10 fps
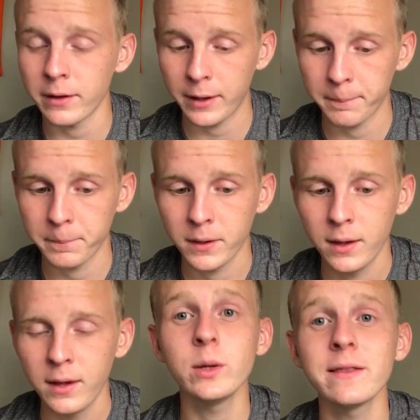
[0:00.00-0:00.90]
time.
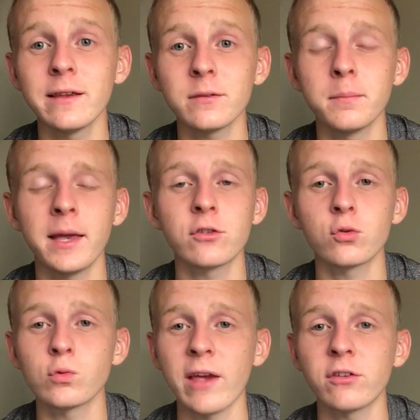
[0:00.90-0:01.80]
Doing this makes
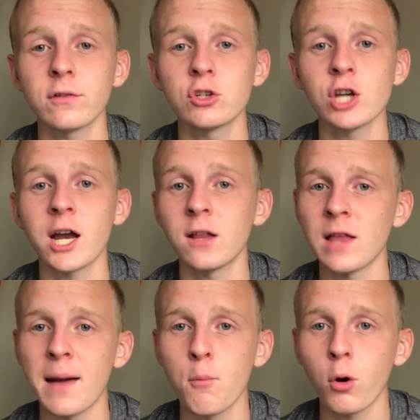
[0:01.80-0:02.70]
the rest of the shot a
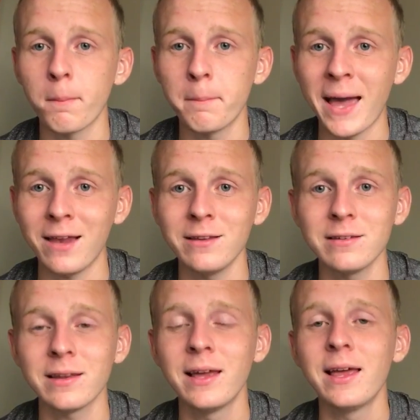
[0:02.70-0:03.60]
lot more
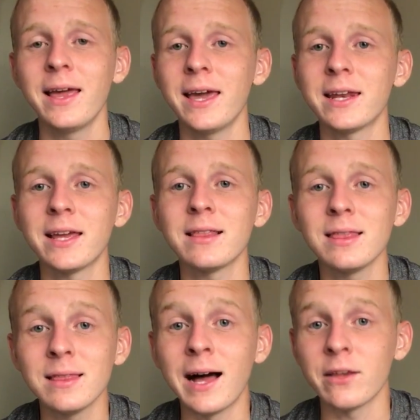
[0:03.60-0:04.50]
balanced and a
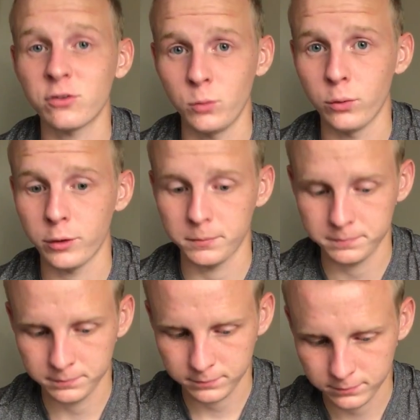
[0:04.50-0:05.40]
lot smoother.
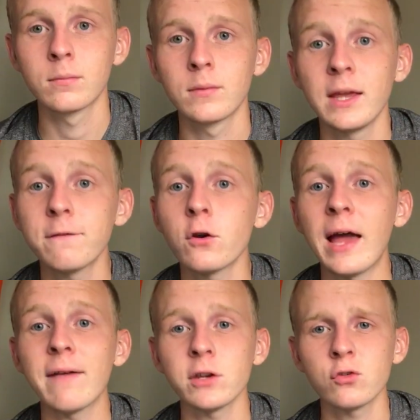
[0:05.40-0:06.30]
If you're
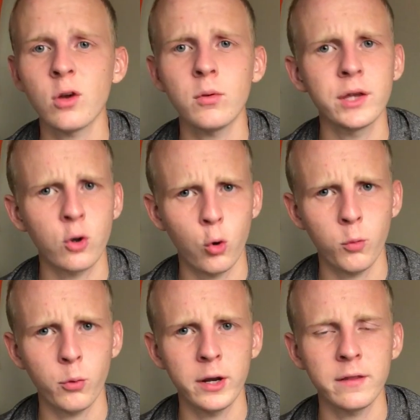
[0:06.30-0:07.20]
having trouble
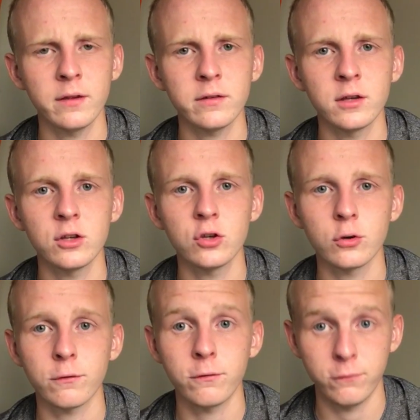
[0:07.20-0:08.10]
incorporating this into
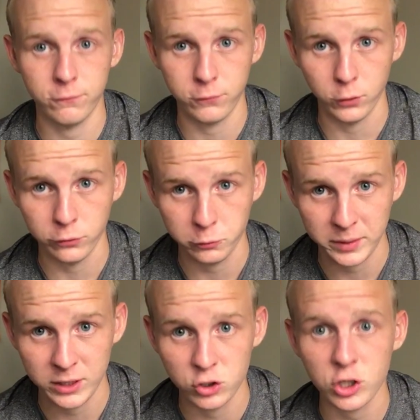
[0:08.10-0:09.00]
your full
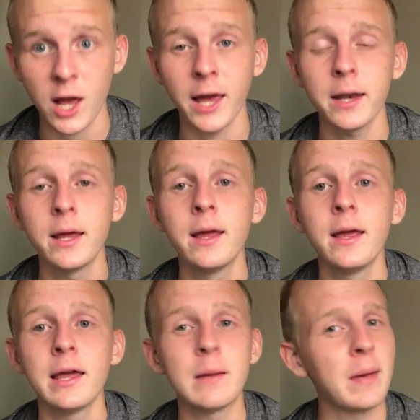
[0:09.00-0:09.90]
speed shot,
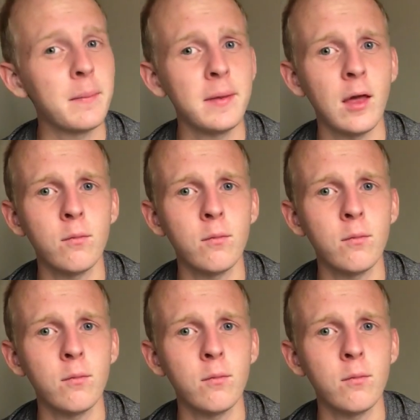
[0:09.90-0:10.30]
it might be